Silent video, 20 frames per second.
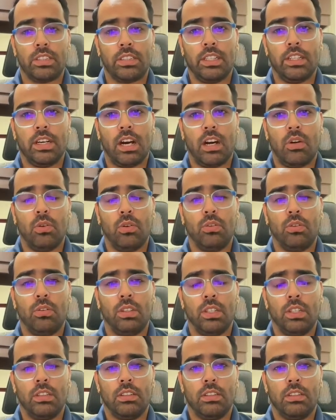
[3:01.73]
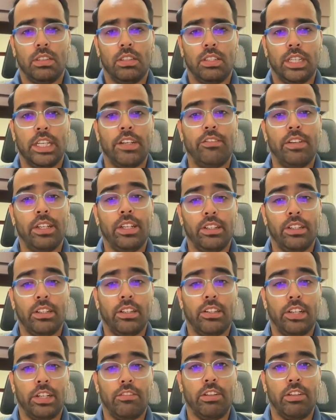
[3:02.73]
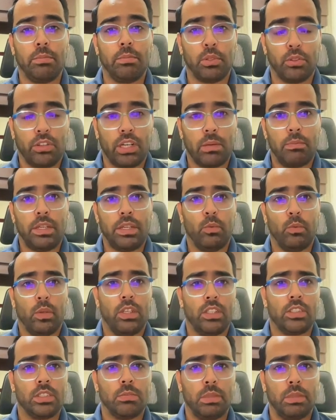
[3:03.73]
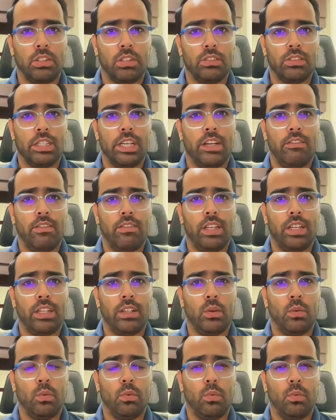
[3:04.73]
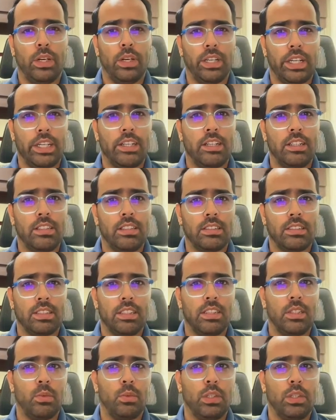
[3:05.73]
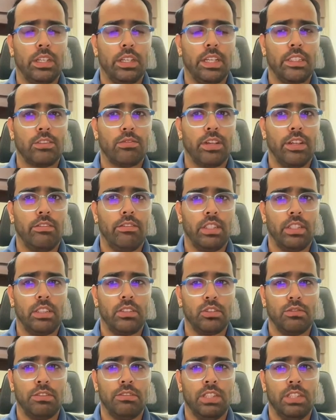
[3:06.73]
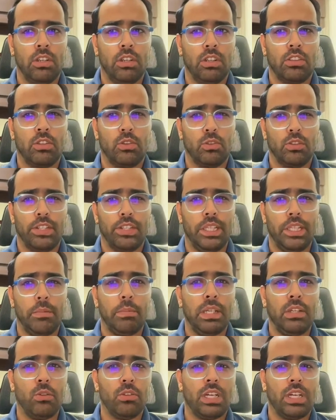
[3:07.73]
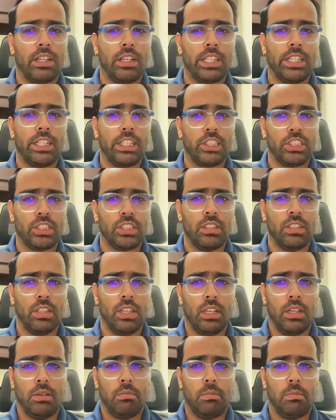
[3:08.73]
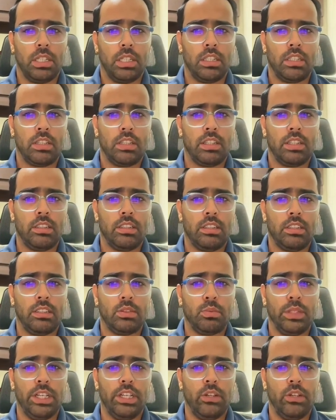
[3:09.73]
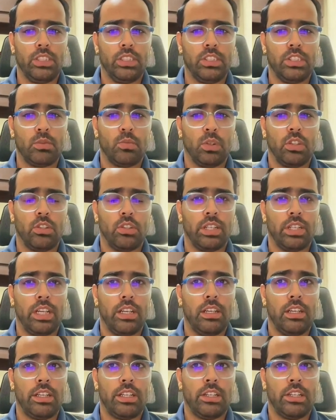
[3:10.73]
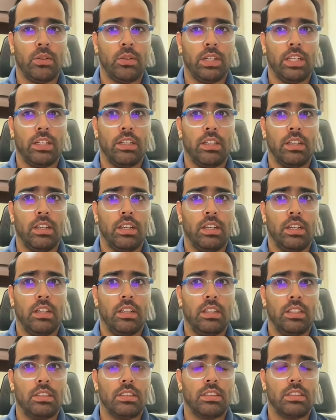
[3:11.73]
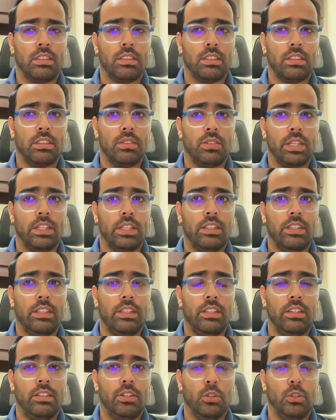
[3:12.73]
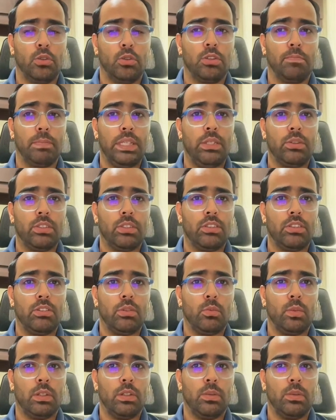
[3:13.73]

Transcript: and how the event driven programming works, because they have like verticals in the Vertex framework. So we will not go deep into the architecture, but in this video I just want to tell, like, this you can do POCs on